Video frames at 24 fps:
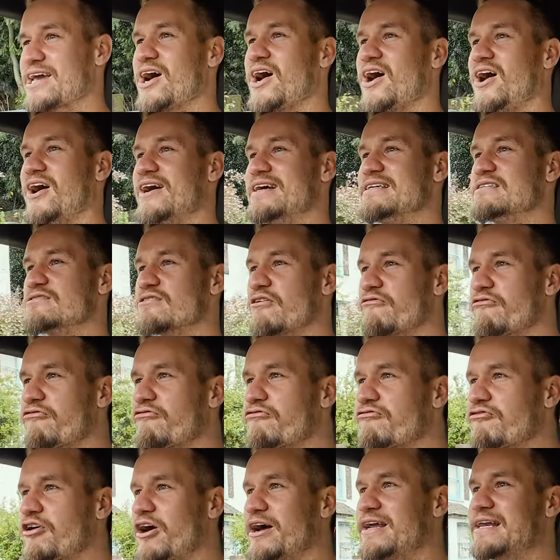car is
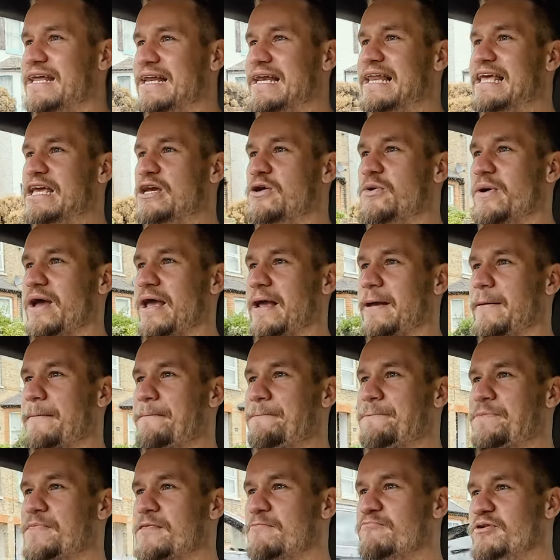frighteningly quick,
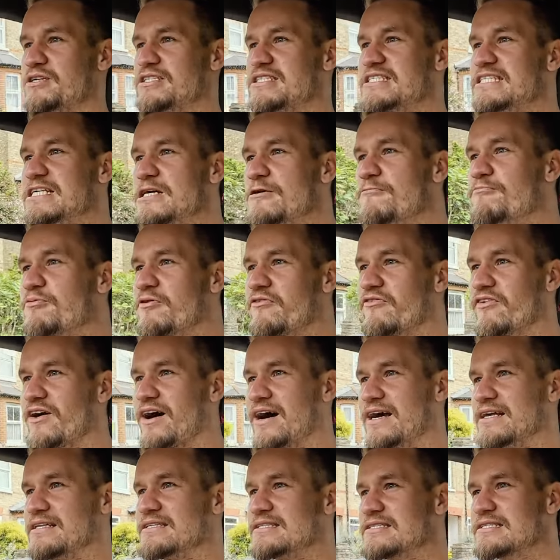but still
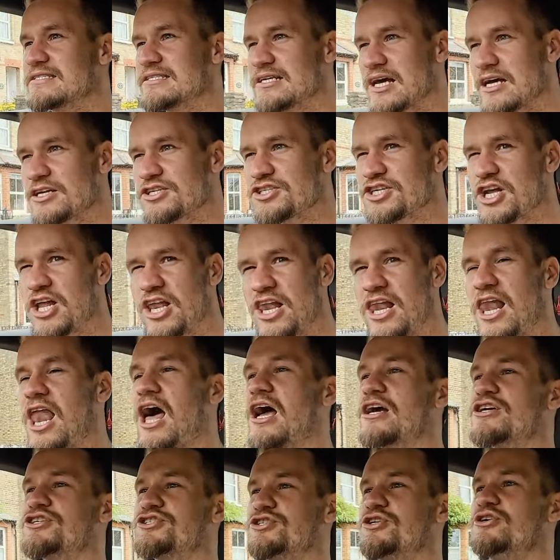provides such a
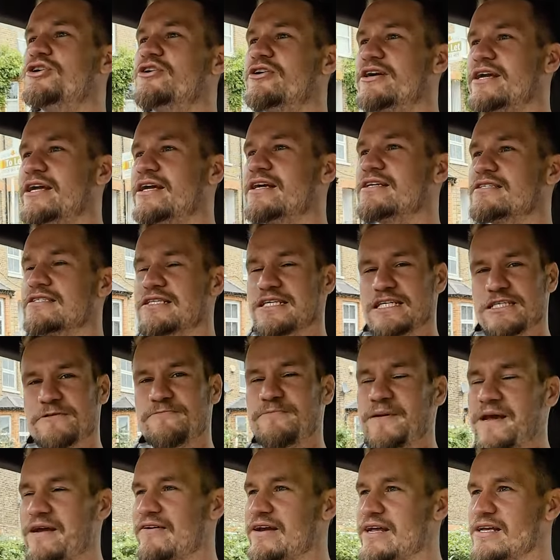luxurious
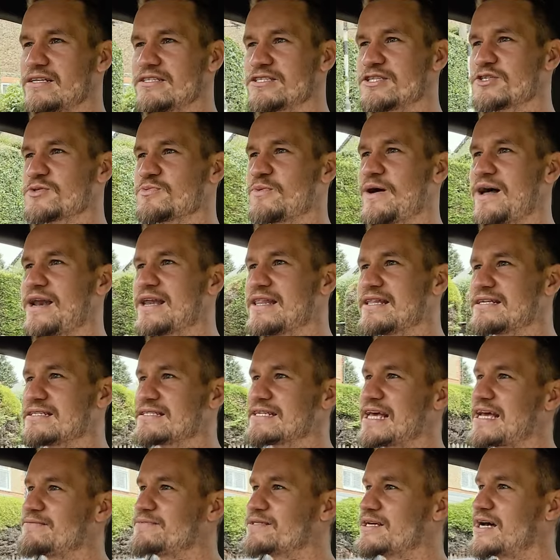experience as well at the
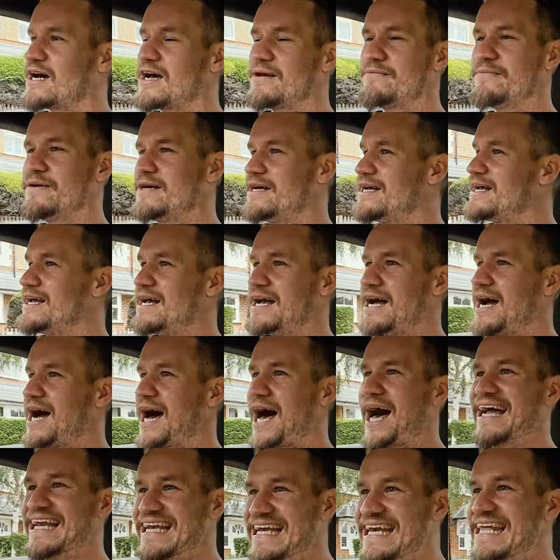same time.
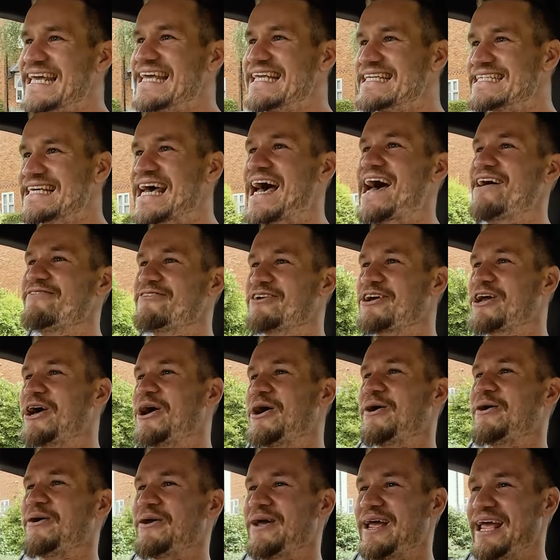I need to have a
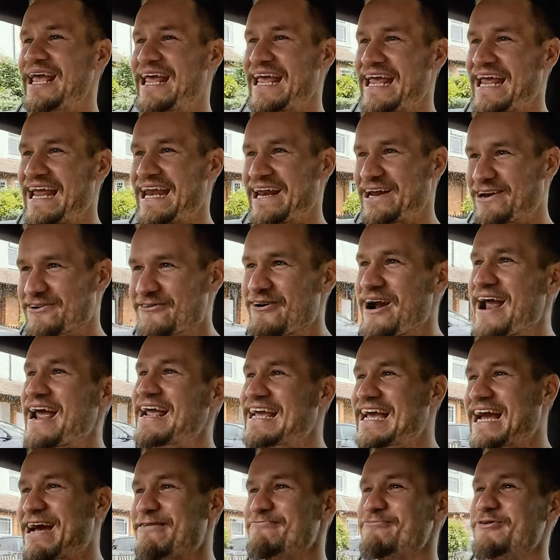go in a
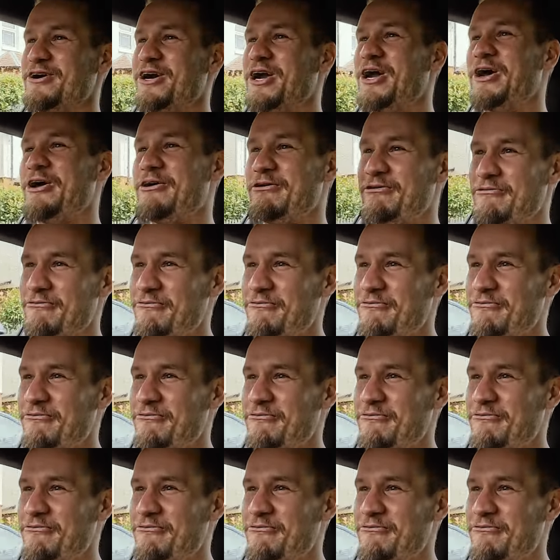Gran Cabrio